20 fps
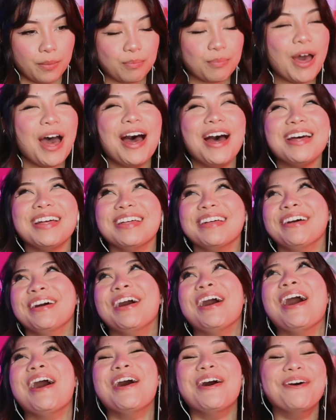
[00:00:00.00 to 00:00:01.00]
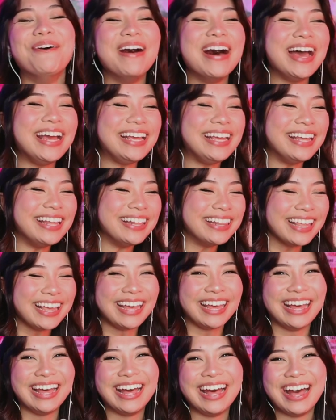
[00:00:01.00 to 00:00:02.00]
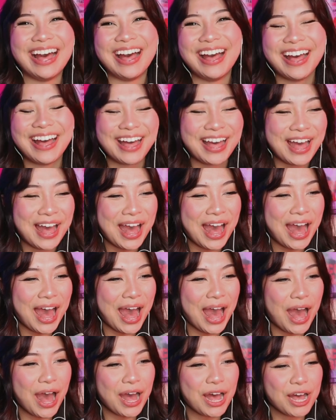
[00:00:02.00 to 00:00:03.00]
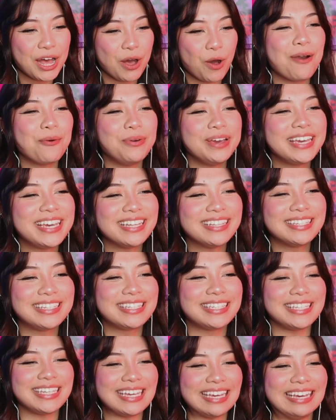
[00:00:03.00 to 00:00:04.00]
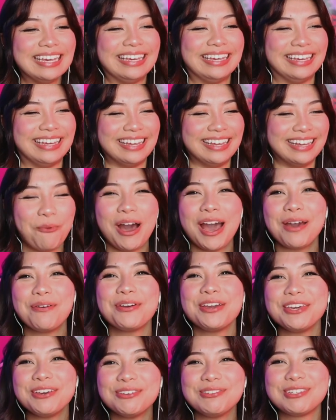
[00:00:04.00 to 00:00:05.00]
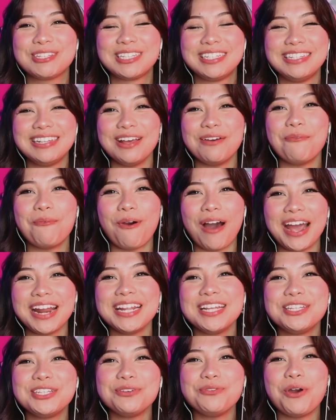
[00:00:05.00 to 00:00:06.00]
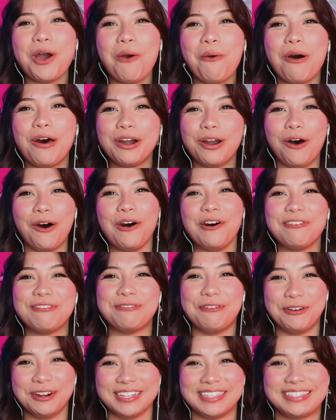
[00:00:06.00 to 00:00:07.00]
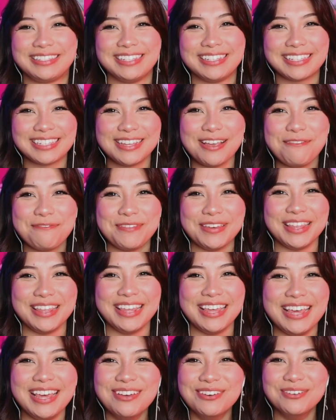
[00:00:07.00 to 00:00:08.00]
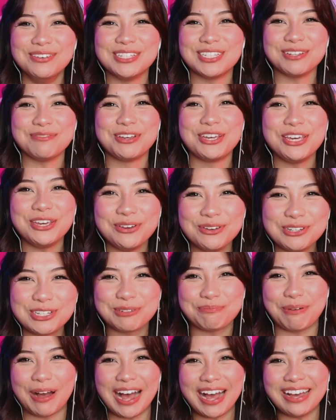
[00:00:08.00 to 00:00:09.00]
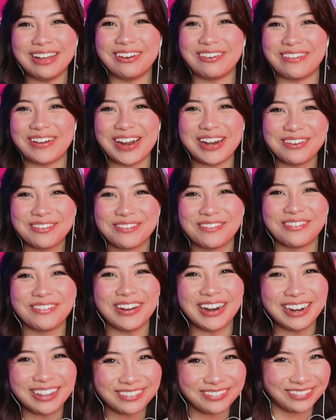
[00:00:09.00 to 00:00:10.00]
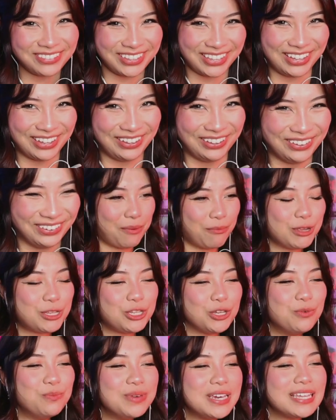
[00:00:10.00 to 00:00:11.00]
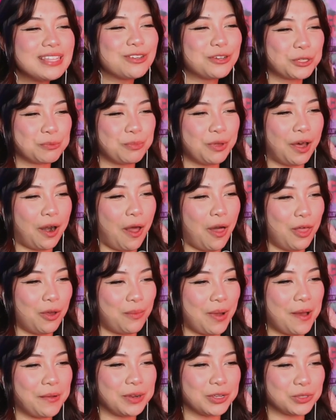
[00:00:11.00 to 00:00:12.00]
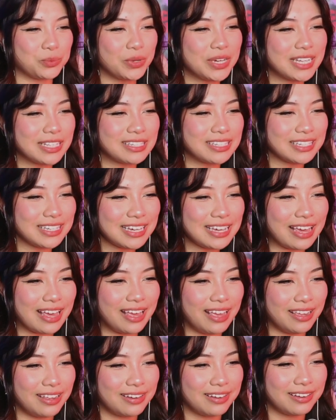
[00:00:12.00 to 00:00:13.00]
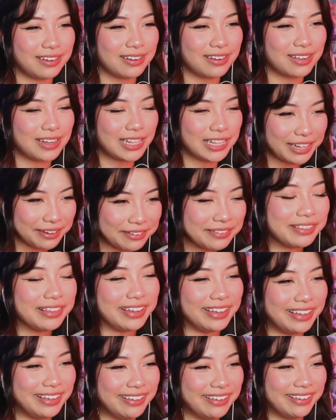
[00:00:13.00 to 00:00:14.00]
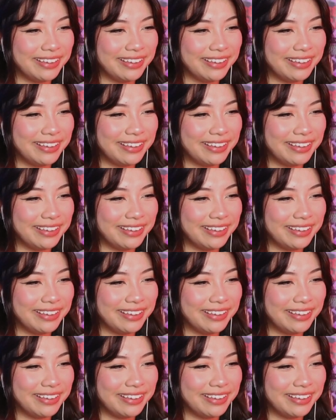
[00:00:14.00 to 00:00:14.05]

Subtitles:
But, what? Like, yeah, we can see. Why were you, why did you go on all fours to sniff it? It was a huge pile right in front of you. What do you mean there's blood all around us? We could see it, clearly.